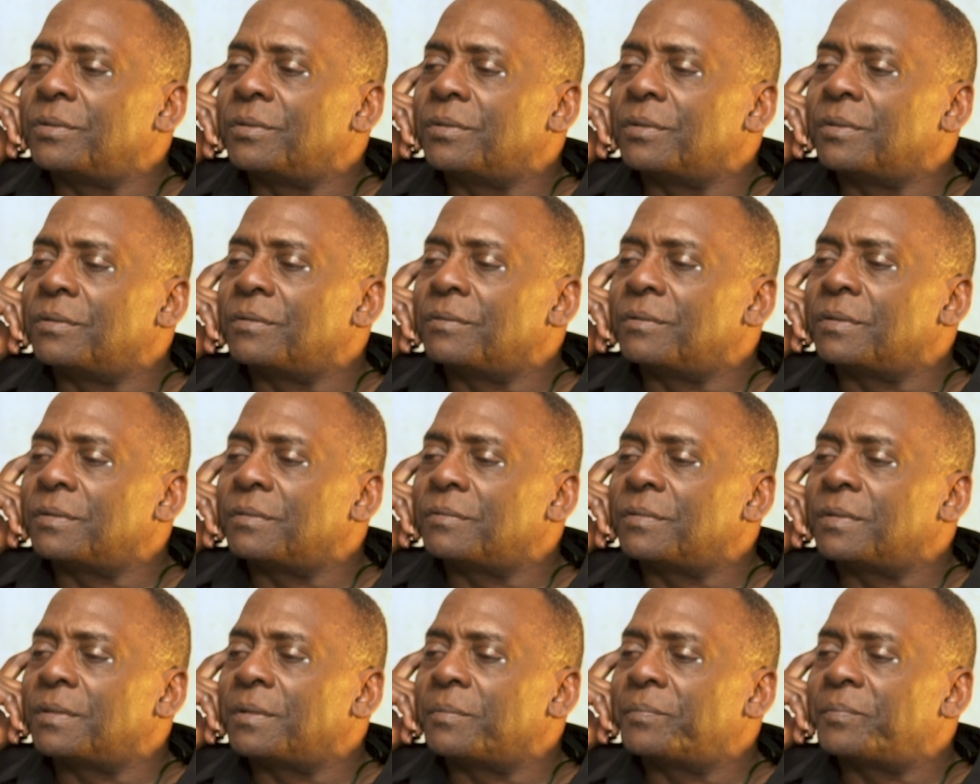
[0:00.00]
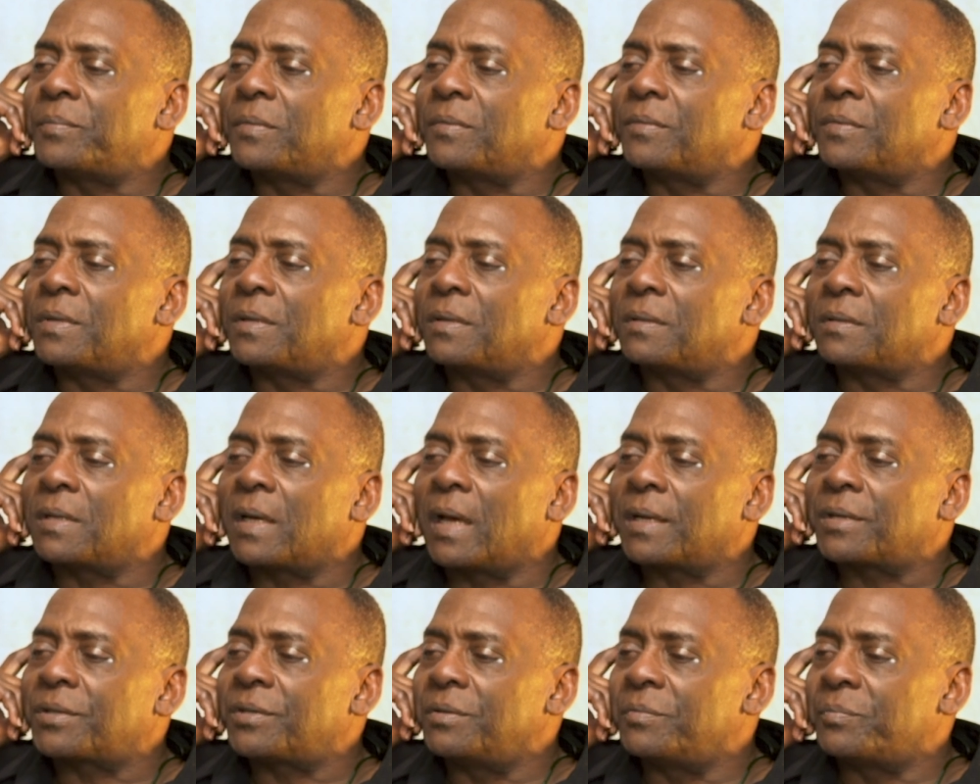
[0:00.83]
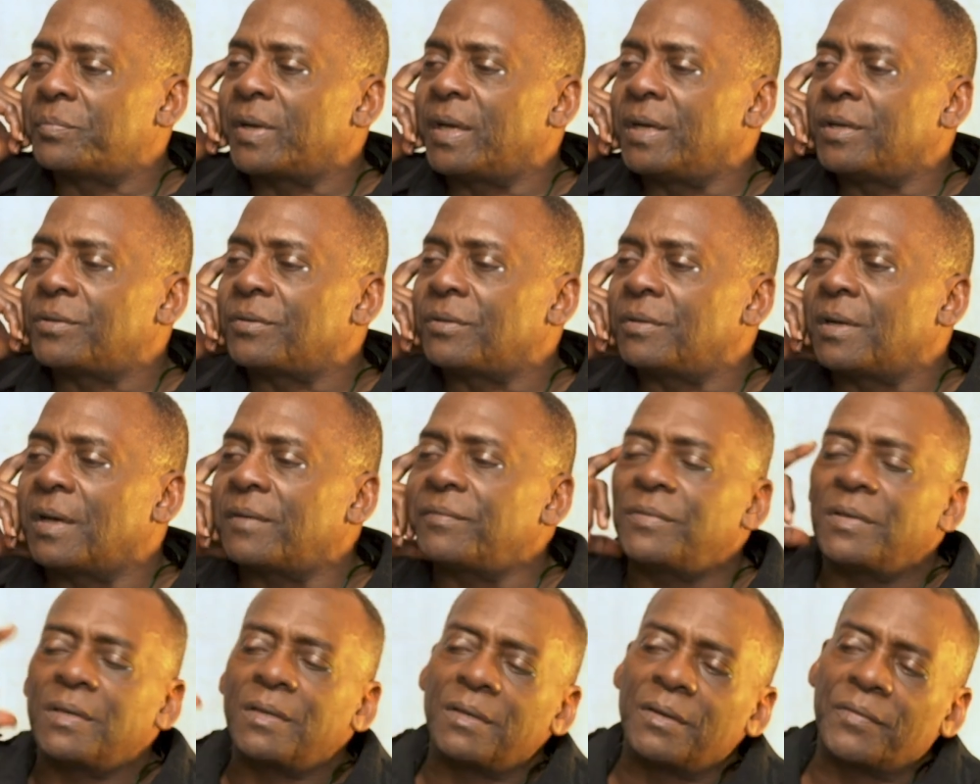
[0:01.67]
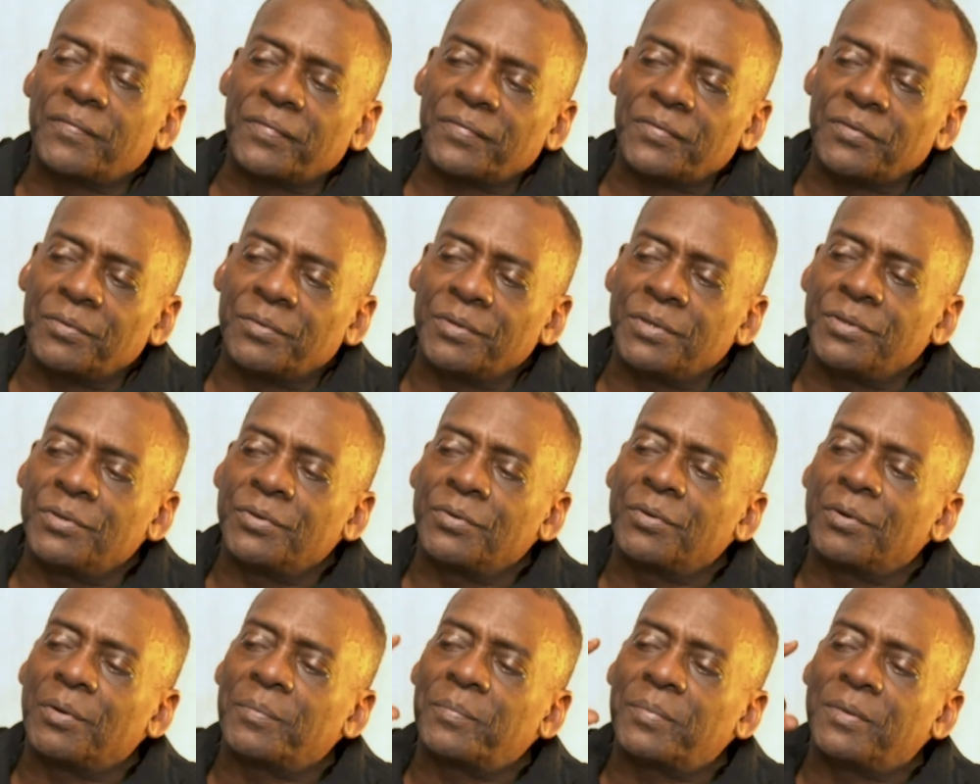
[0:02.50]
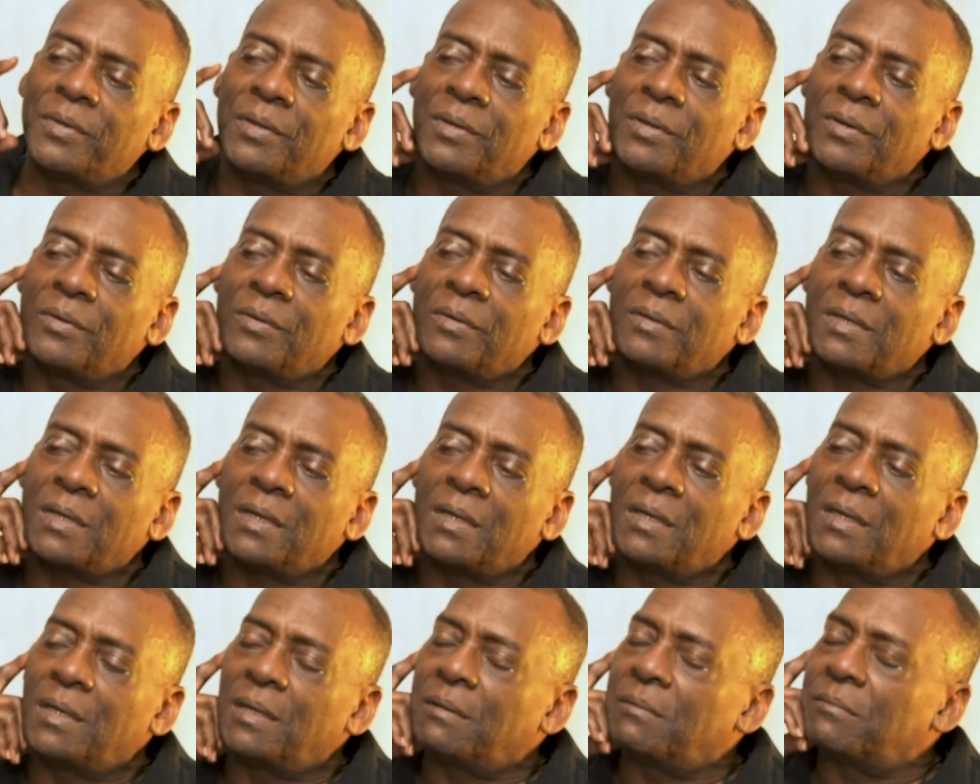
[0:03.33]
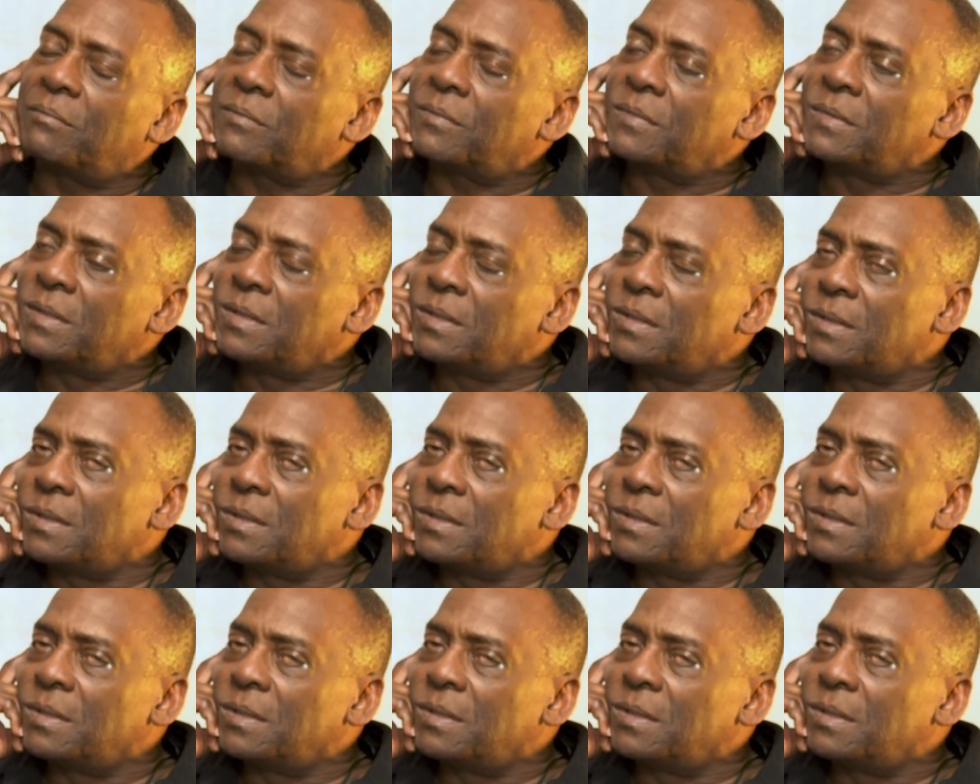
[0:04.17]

you know, with with a with an action painter, and I've done a few in Europe, you know, um,